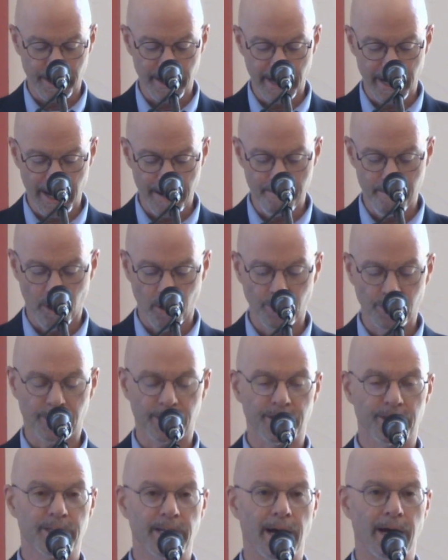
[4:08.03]
The name
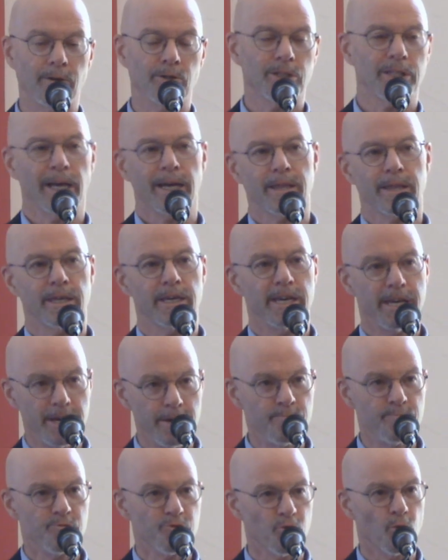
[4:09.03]
Moses sounds like the
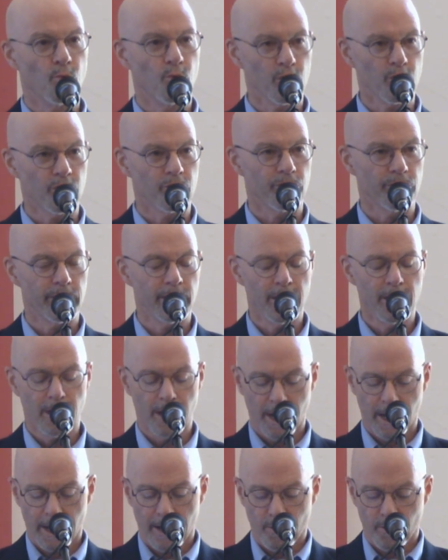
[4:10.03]
Hebrew word
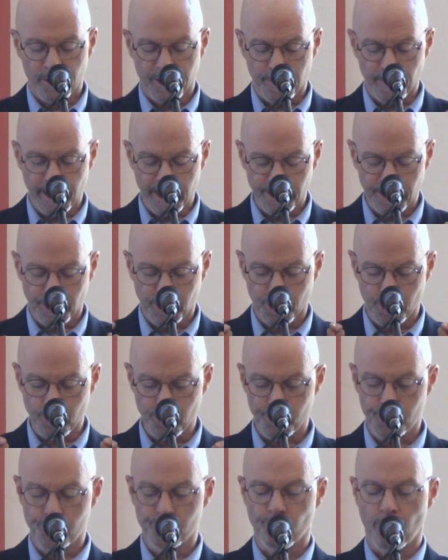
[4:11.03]
which means to
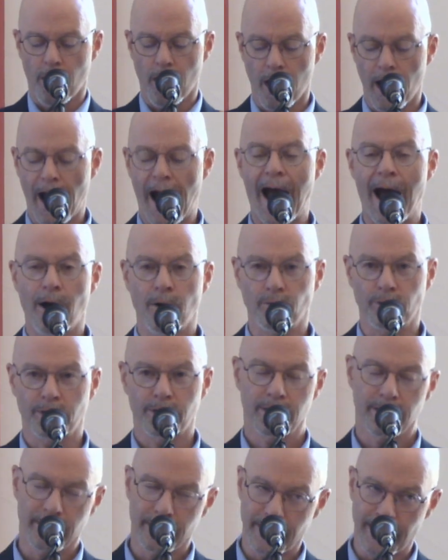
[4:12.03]
draw
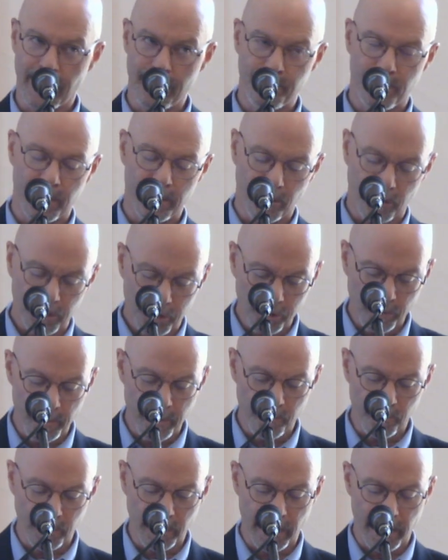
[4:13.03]
out. The name can also
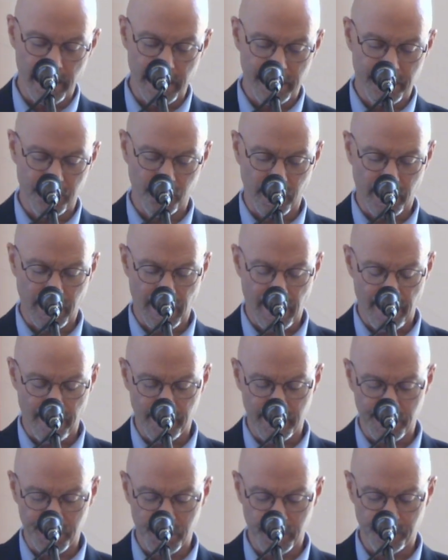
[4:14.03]
be related to a
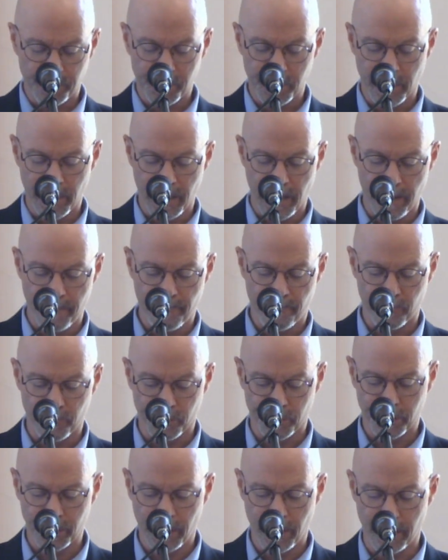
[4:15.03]
common Egyptian name for
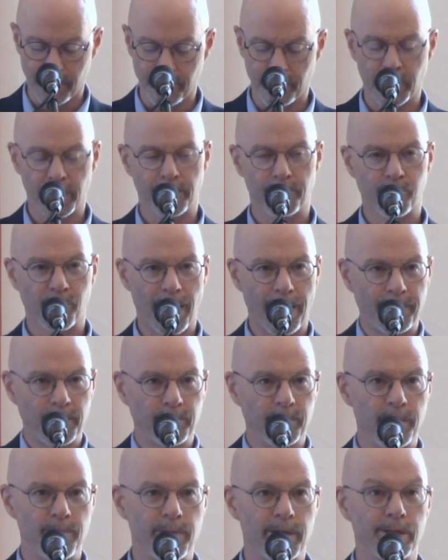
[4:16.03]
son, but it
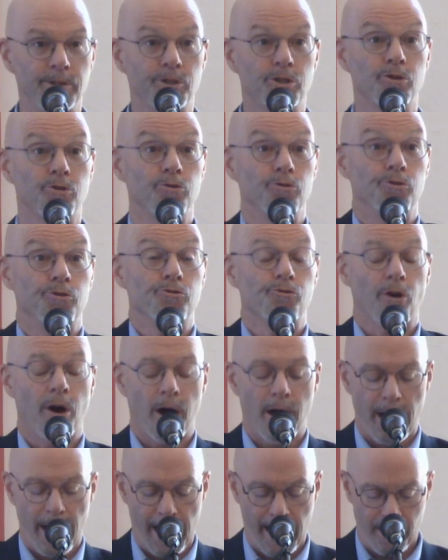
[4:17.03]
probably means to
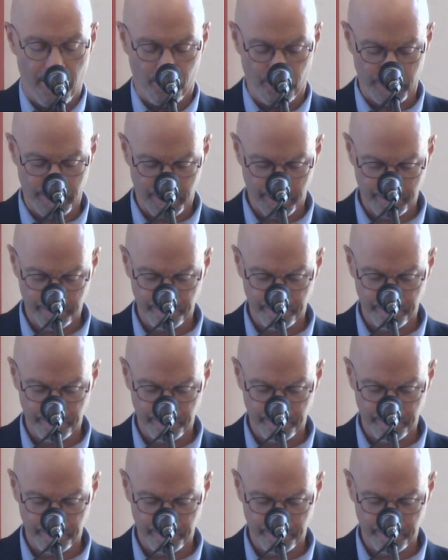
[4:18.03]
draw out.